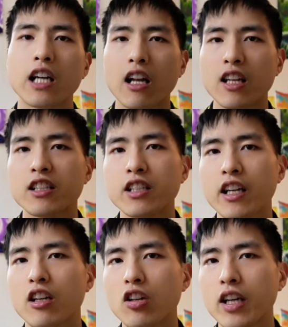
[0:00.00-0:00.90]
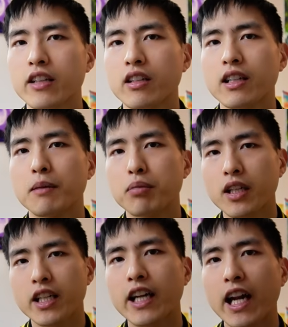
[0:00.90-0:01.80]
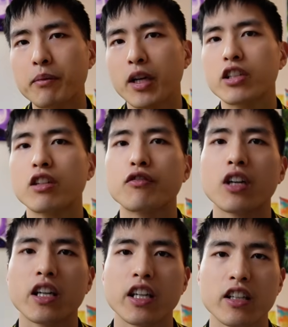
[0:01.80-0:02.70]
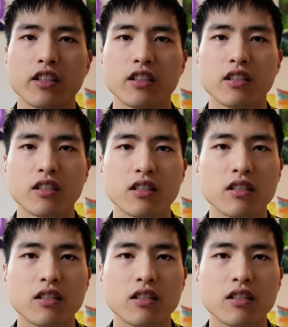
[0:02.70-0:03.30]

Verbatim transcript: Now let's take a look at the completed animation for our character.